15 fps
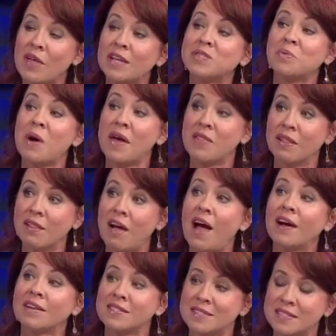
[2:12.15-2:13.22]
That's yeah. why the
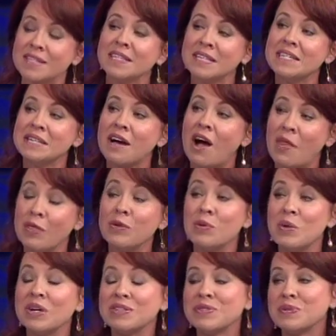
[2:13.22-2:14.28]
locks on the
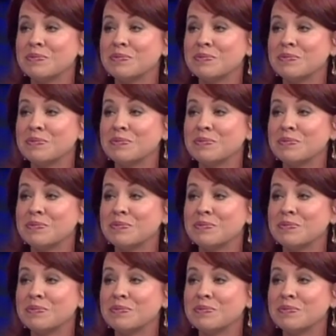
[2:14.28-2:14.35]
doors.